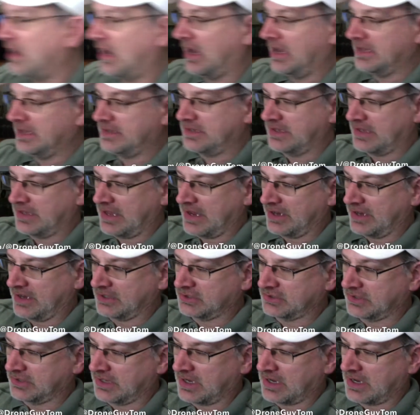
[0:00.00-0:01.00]
I did
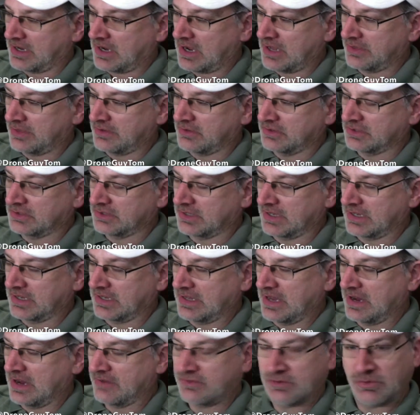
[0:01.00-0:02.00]
actually, I got there was like
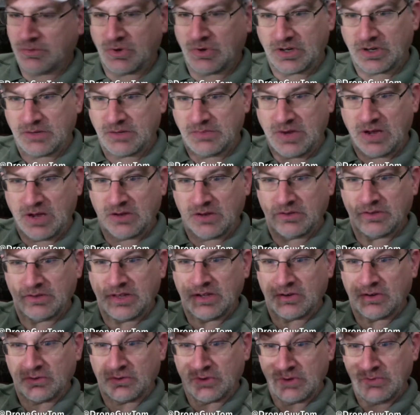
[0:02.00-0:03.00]
an aftermarket model
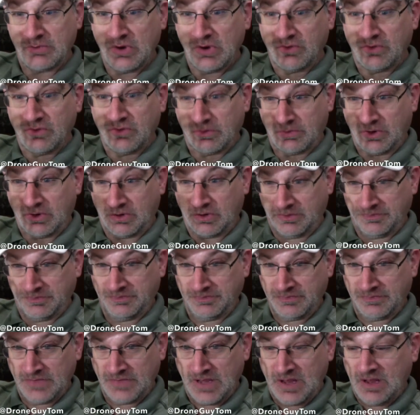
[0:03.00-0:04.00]
that are removable.
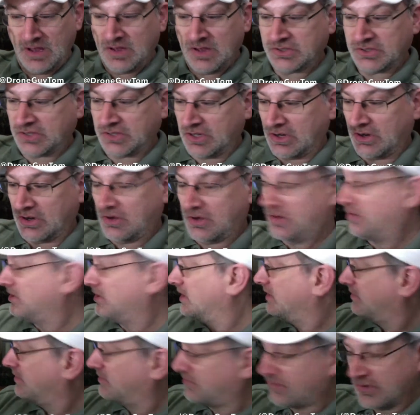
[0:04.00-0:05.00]
So
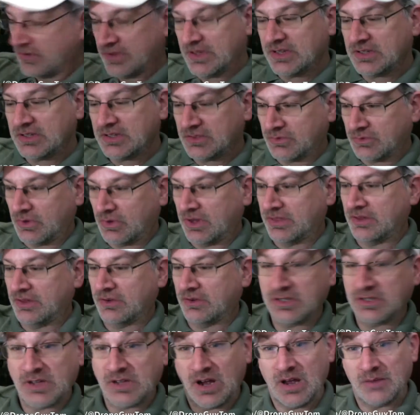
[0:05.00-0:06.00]
even for this one, there
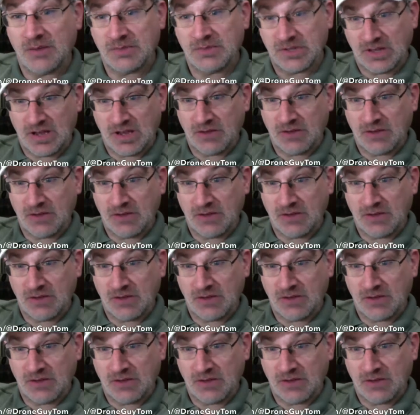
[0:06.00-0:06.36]
are times that I